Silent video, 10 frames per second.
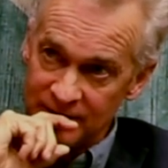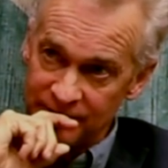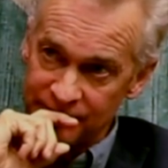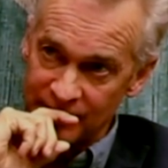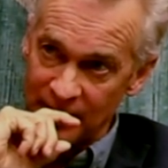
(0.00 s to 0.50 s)

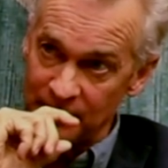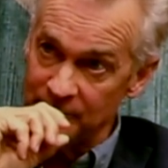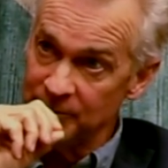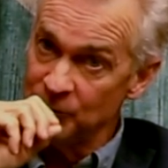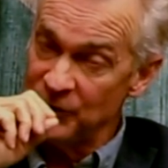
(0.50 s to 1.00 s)

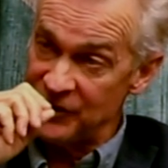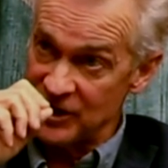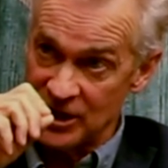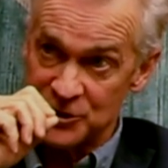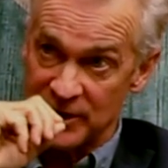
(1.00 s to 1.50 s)
from that the
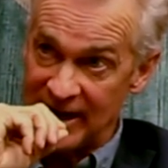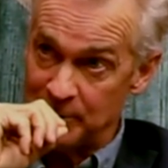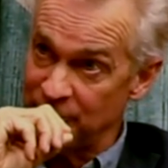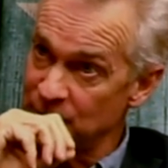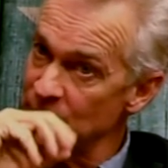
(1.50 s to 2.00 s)
country had
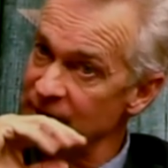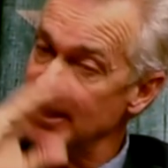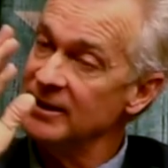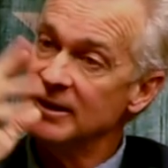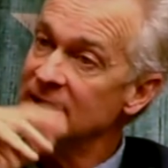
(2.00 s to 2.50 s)
before
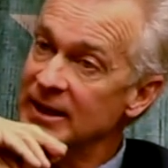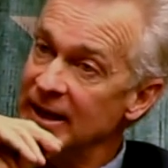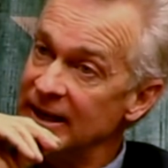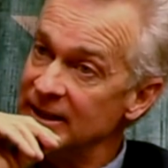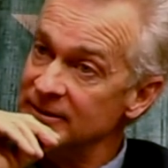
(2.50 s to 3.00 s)
then
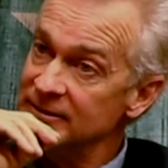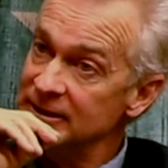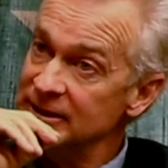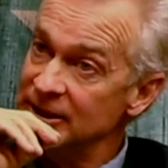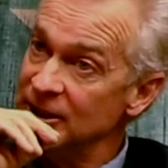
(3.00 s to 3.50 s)
and
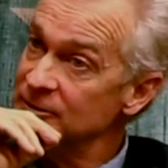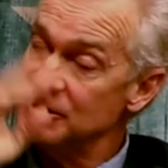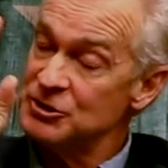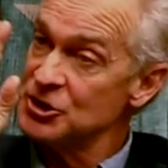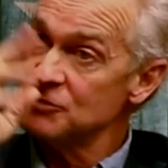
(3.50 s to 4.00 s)
you know
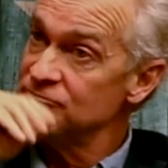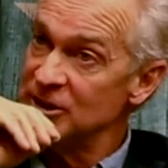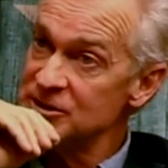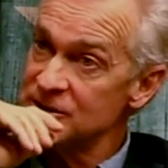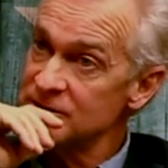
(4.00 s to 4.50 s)
it just
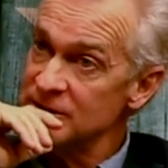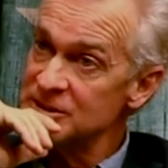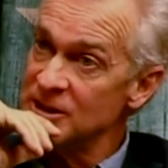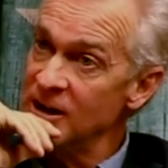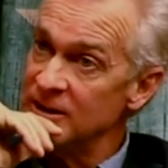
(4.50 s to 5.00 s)
it's
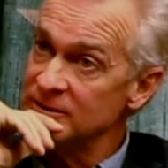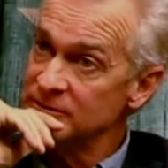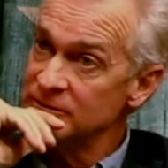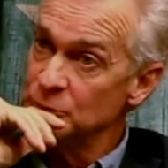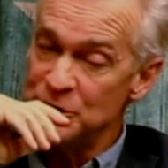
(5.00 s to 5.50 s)
it's gone
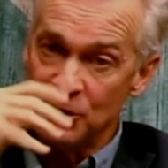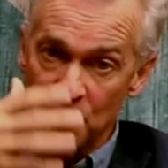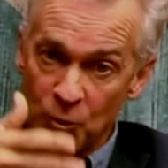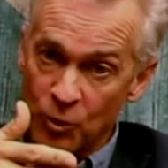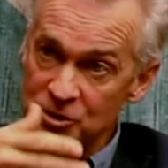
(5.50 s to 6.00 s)
when you go to
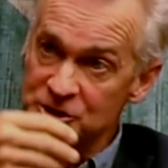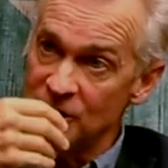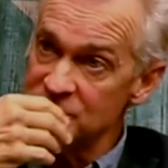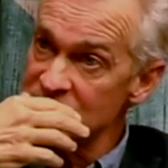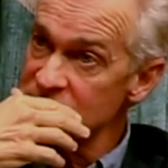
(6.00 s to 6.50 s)
war
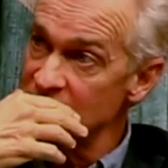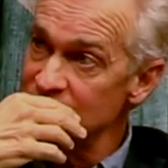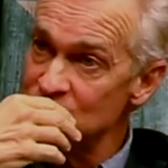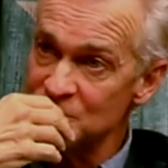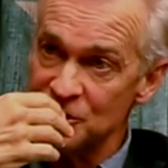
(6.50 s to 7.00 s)
zones and stuff,
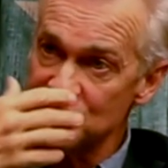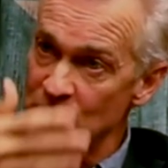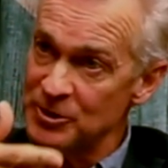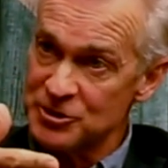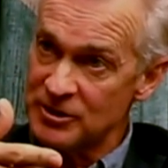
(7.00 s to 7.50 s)
you see so
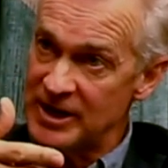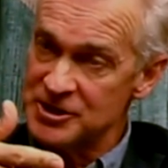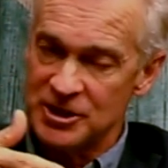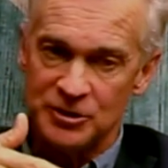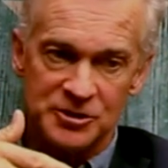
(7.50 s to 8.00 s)
much
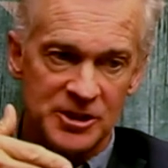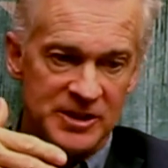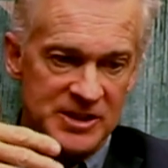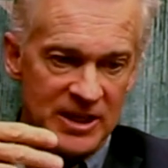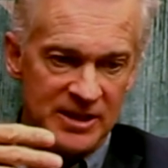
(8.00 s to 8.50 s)
tragedy. You see
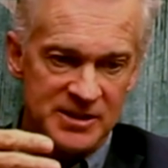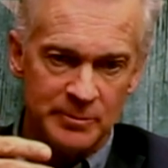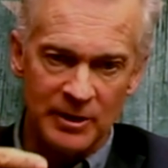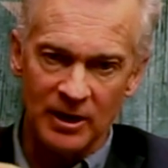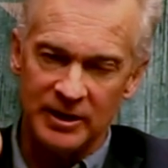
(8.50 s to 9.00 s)
these kids in the
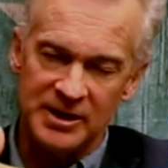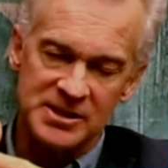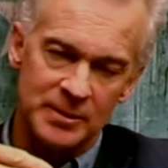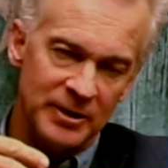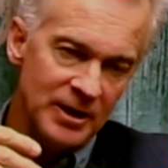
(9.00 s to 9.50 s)
Middle
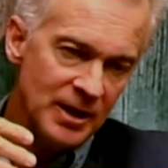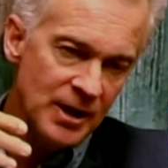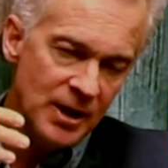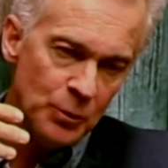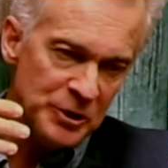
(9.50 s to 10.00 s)
East. I mean,
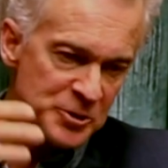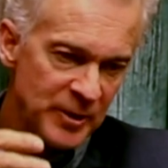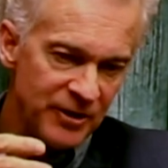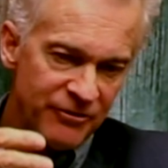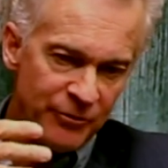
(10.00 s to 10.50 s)
we
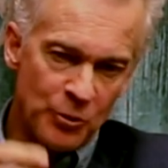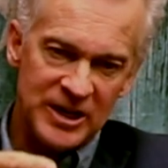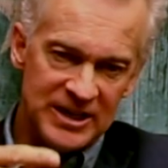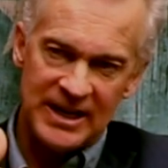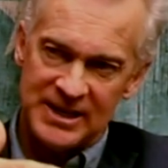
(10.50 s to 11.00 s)
spent
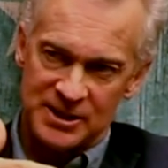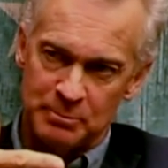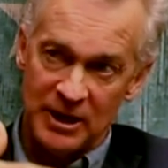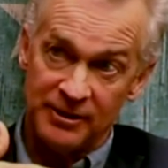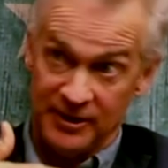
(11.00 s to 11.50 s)
40 days in
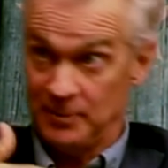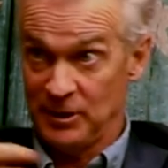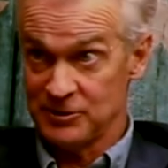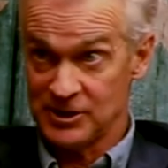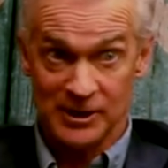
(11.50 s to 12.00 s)
Bethlehem, and
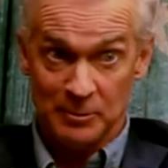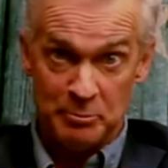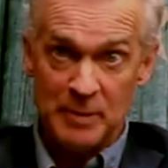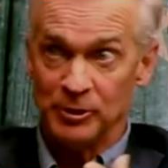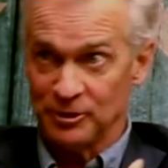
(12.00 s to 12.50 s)
it's like a
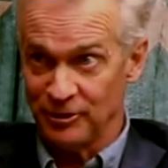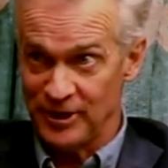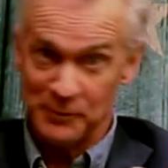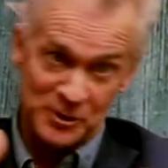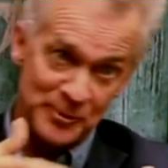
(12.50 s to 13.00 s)
biblical
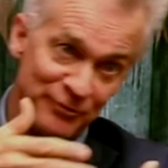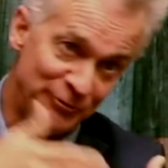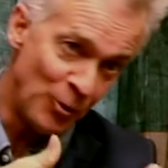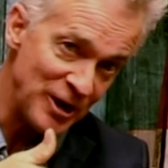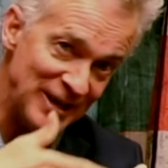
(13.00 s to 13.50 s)
thing. We spent
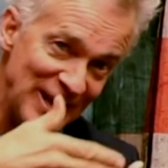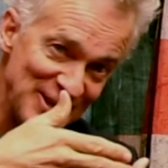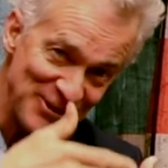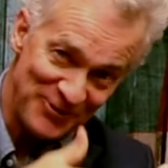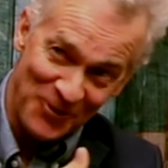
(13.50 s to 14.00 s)
40
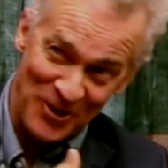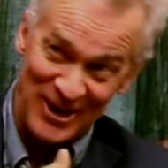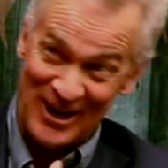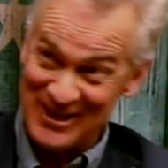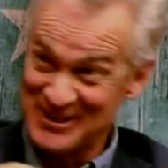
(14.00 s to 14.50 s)
days and 40
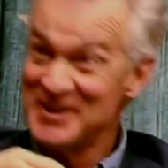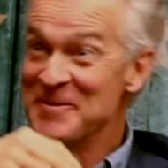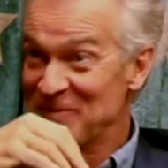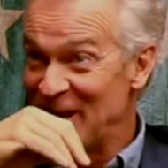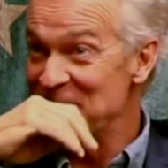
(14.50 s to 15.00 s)
That's nights right.
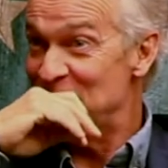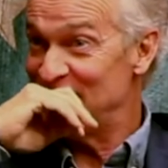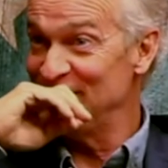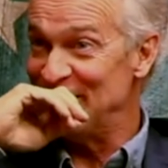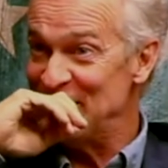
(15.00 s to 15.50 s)
in
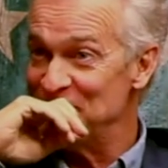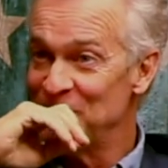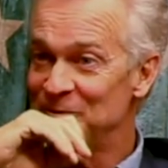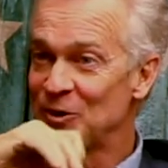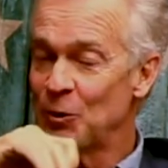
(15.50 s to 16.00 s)
Bethlehem.
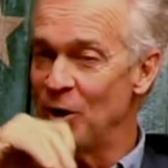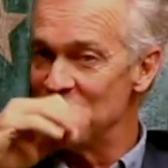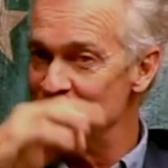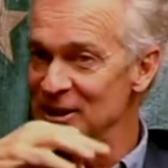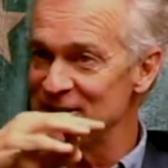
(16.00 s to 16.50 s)
Interesting. While
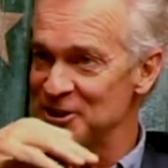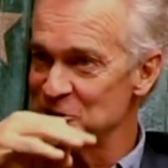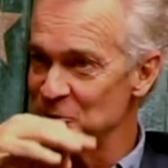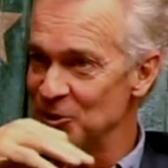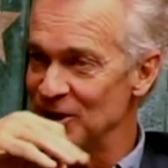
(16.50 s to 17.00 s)
the
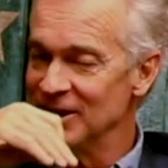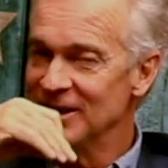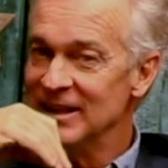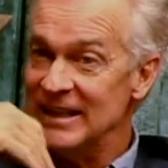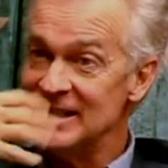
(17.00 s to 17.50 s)
militants were
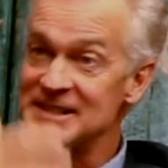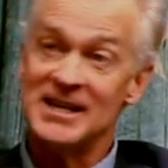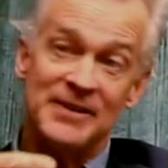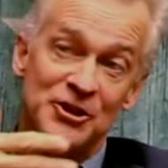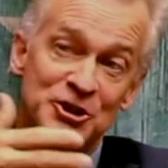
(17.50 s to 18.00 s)

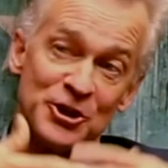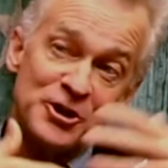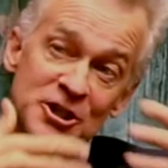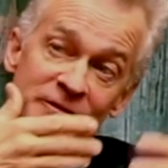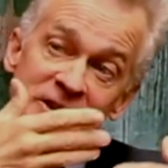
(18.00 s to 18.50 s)
inside the
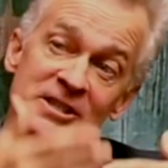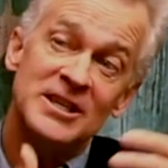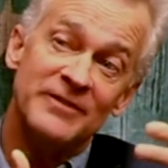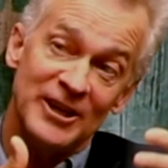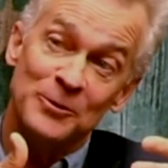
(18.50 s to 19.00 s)
Church of the
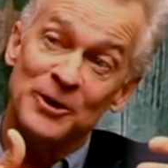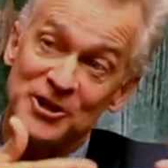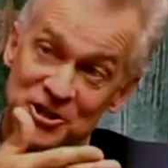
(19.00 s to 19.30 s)
Nativity, where